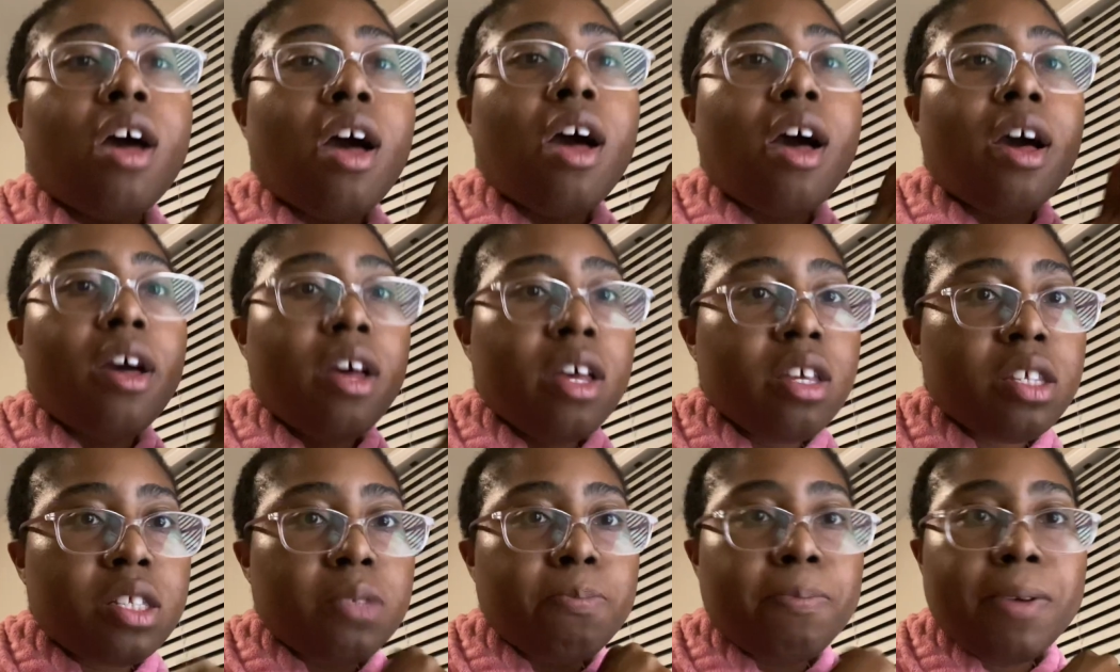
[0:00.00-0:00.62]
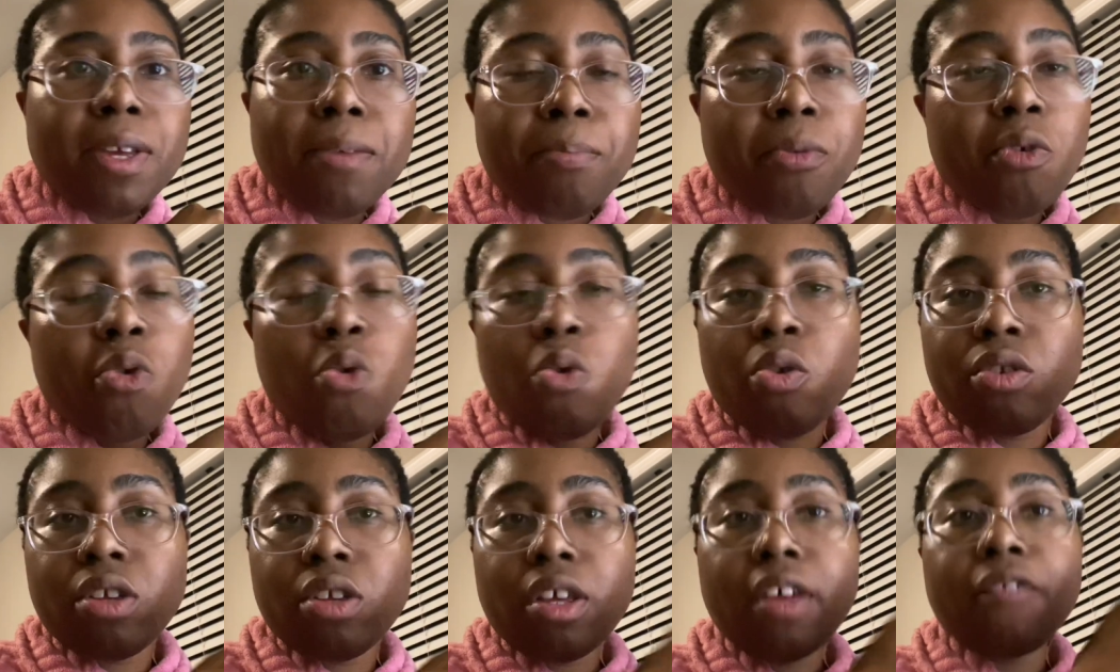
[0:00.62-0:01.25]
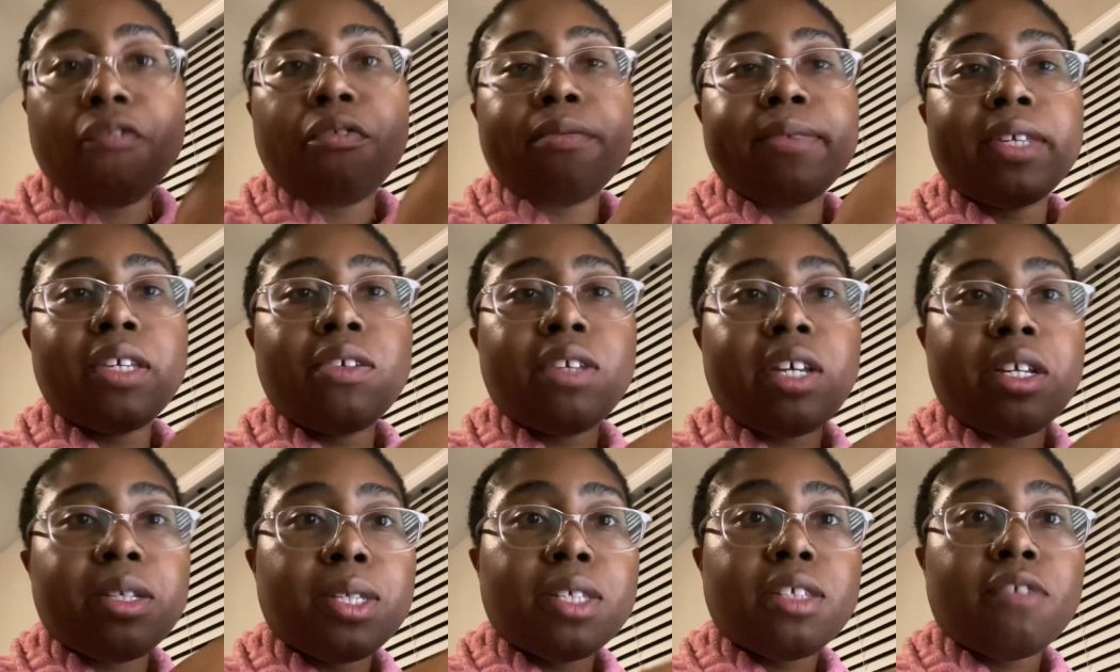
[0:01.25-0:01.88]
us people who are not from the
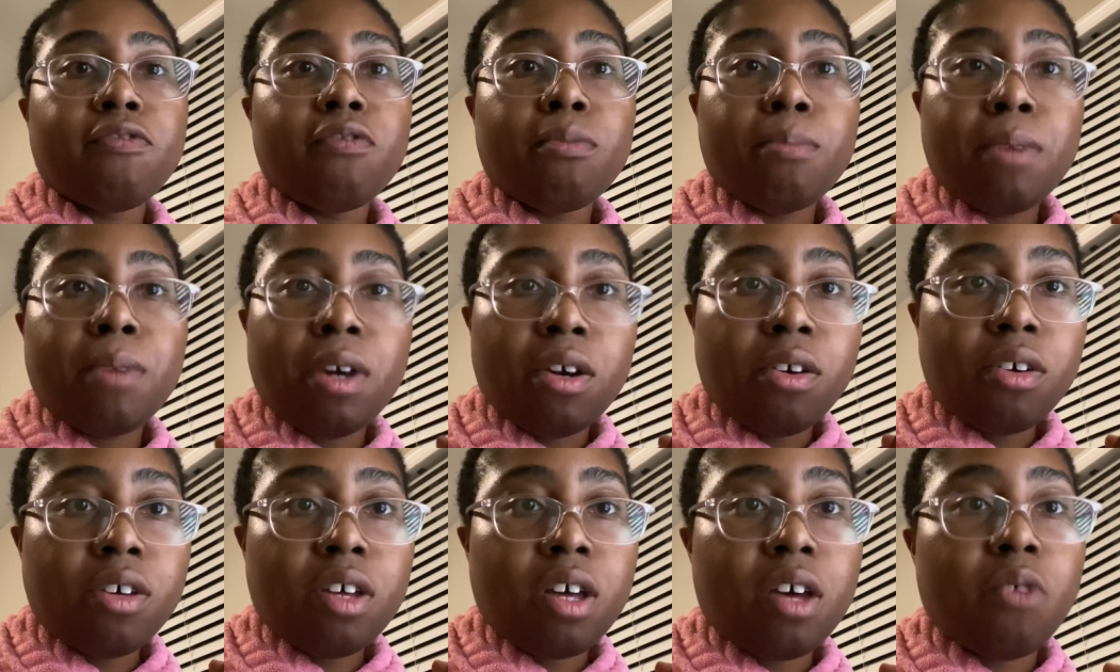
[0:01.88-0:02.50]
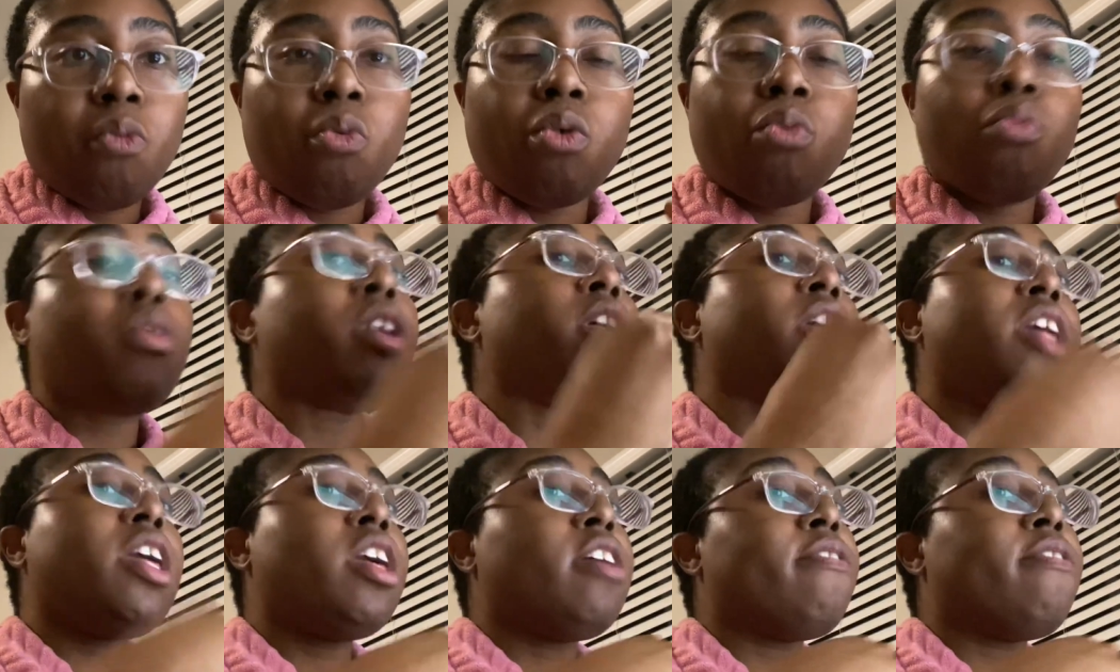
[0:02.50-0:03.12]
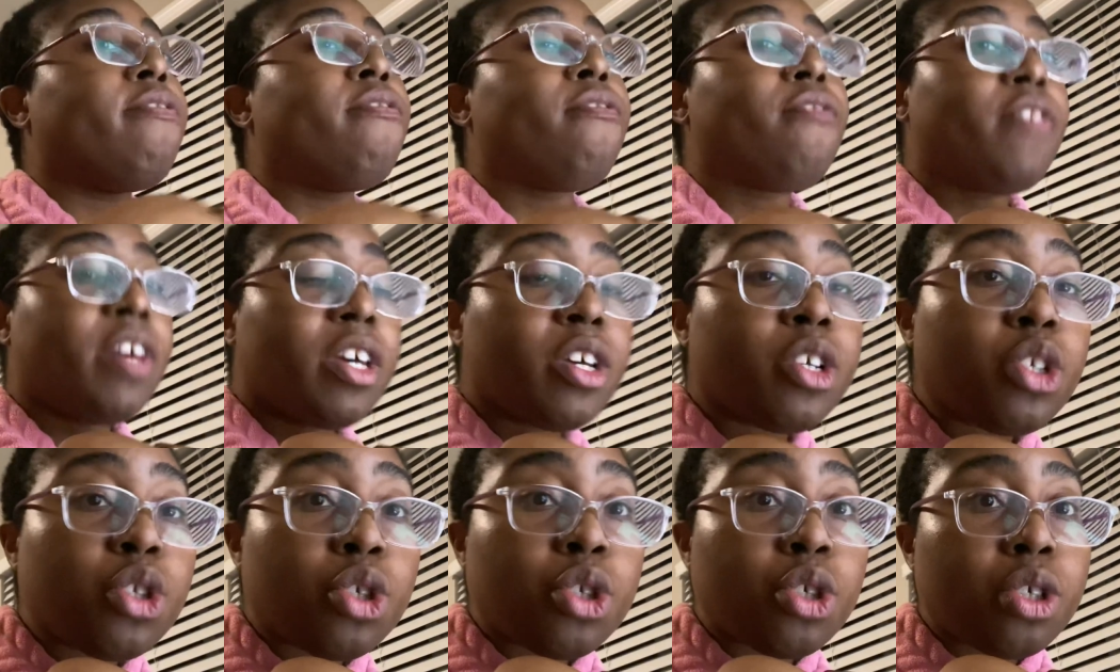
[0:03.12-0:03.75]
United States of America, when we eat
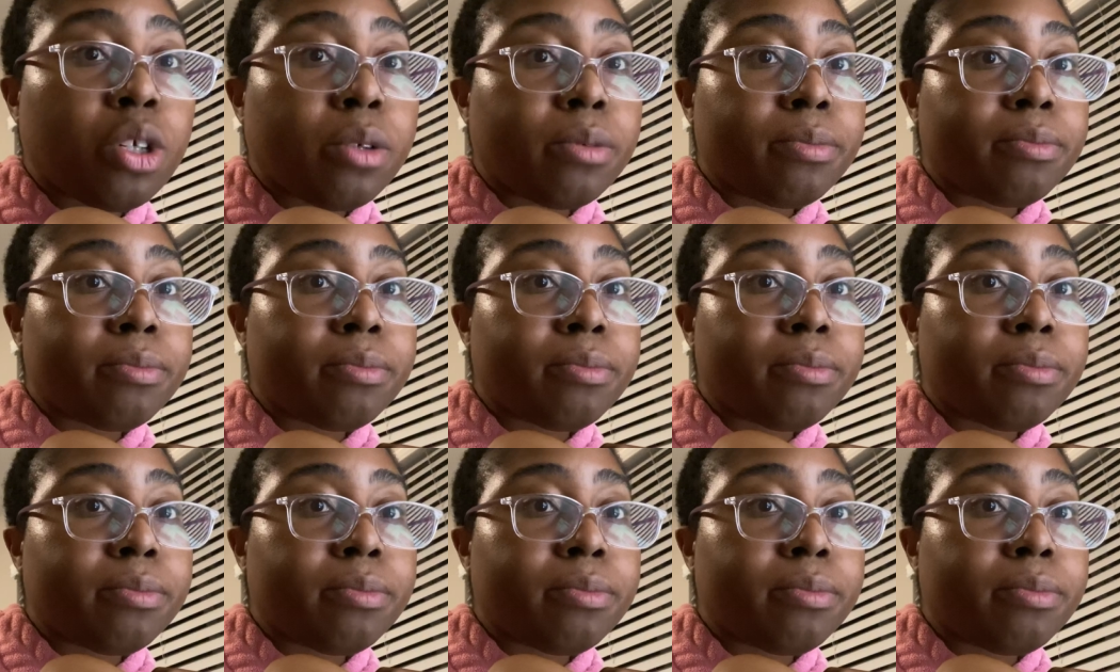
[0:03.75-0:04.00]
fish,